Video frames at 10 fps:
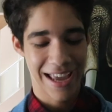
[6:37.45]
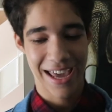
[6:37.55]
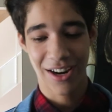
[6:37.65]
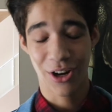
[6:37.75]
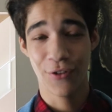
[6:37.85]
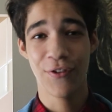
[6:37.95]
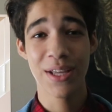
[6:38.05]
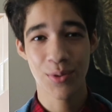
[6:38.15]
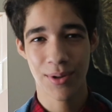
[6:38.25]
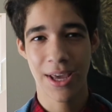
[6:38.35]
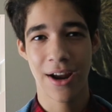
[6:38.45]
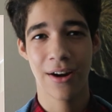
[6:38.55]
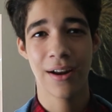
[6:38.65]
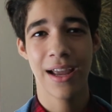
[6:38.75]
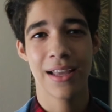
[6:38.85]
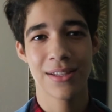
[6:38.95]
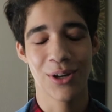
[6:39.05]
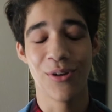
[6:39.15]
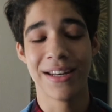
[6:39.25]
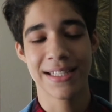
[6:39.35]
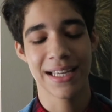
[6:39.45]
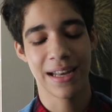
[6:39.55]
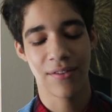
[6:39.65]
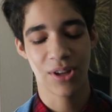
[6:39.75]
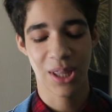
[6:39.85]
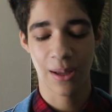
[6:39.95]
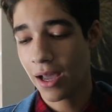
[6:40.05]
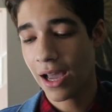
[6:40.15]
And her friends were there to witness it and everything.